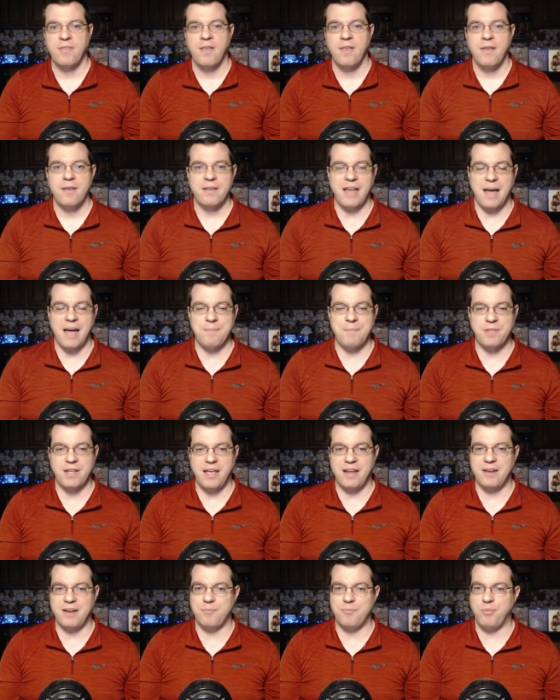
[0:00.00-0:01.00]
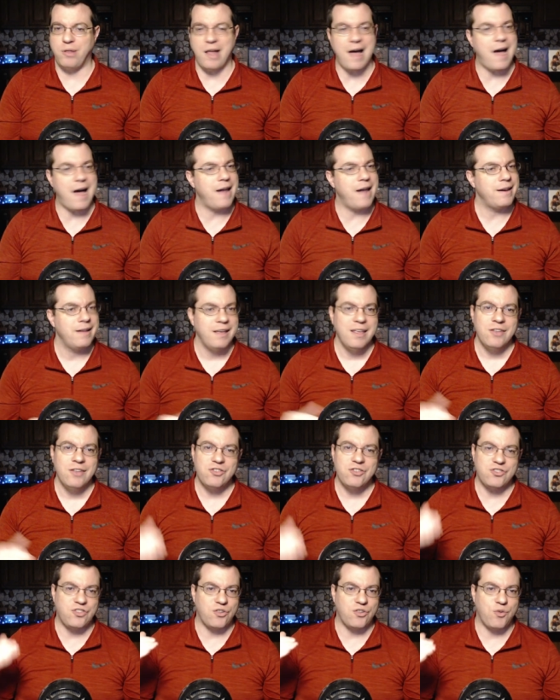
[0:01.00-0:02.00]
complicated plot,
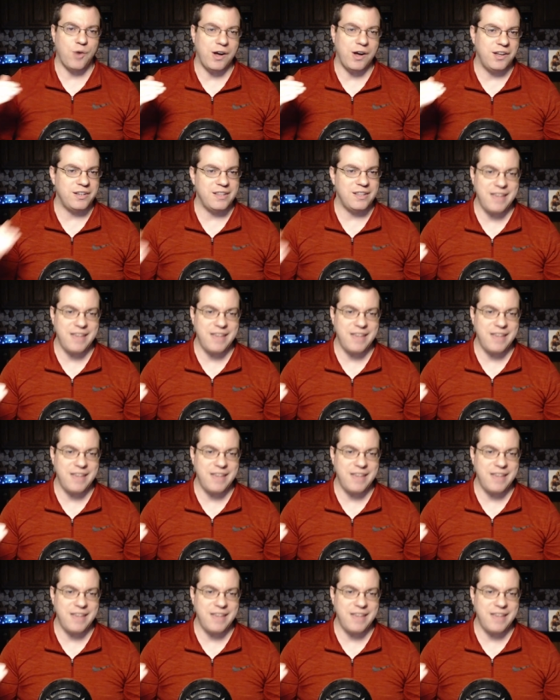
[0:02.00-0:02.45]
just the quality